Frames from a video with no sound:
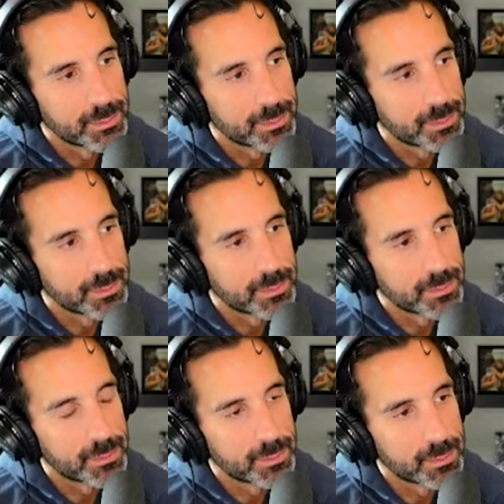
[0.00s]

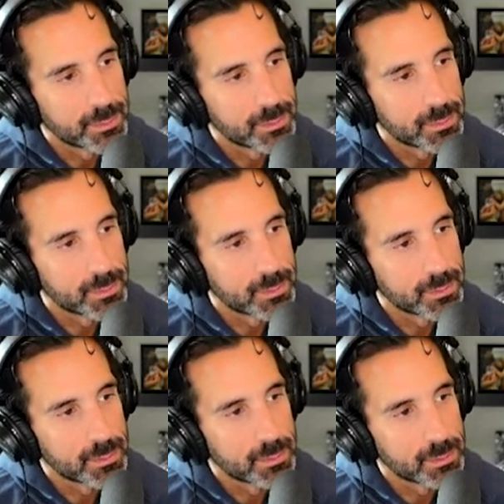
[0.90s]

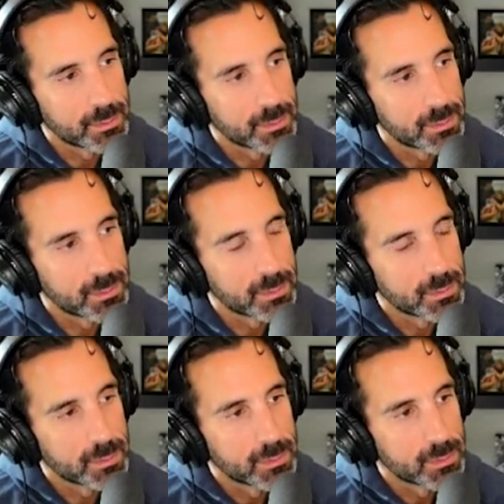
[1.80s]

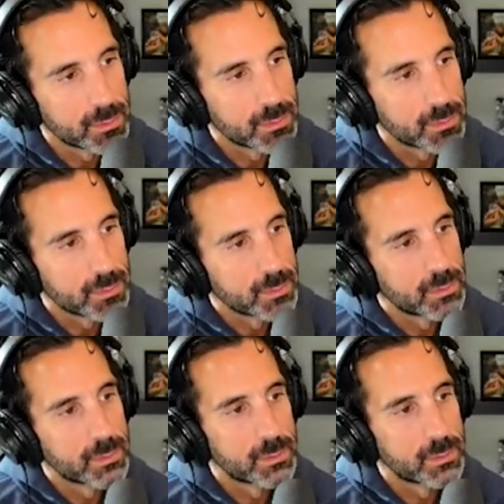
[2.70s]
The person shown says nothing.